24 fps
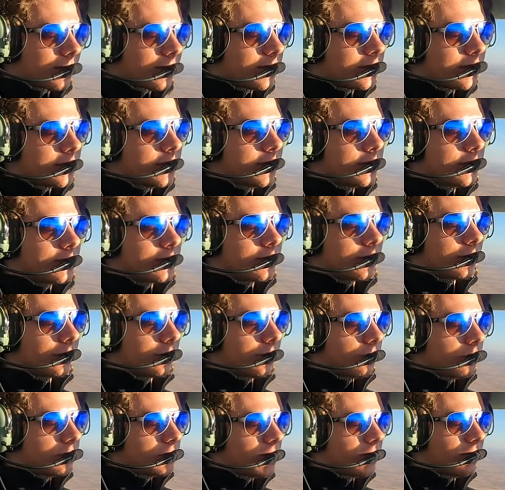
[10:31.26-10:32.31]
this is a
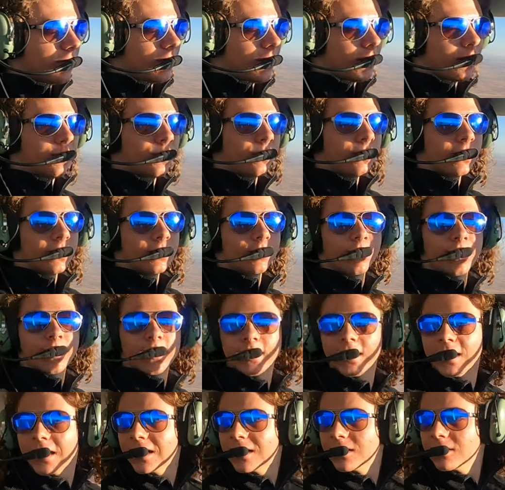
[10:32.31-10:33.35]
nose-heavy airplane,
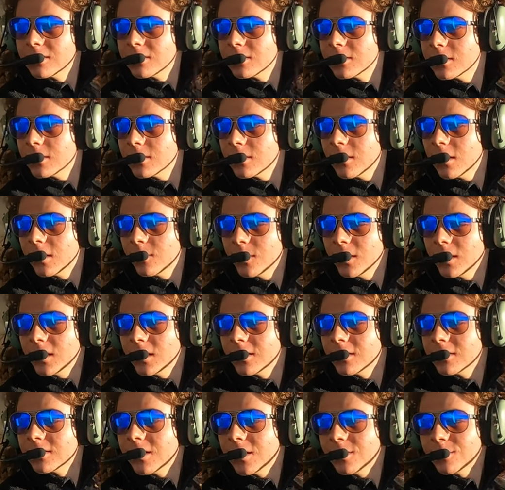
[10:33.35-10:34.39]
but I mean,
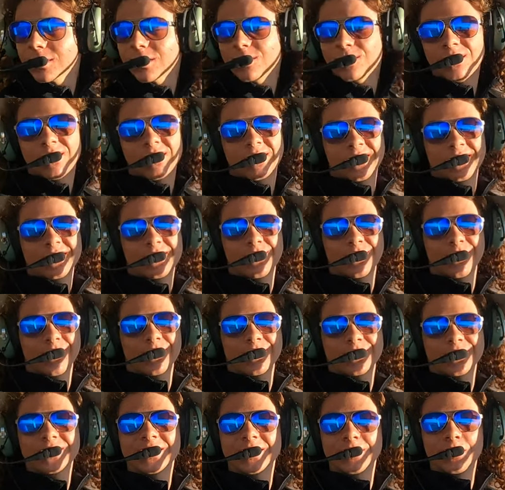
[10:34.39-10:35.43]
I'm comparing it to an
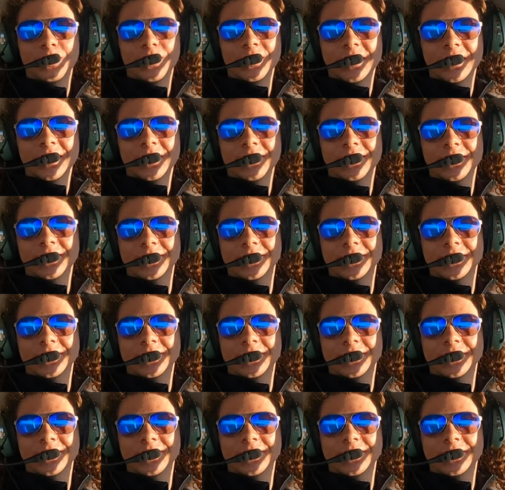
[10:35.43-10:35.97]
RC plane.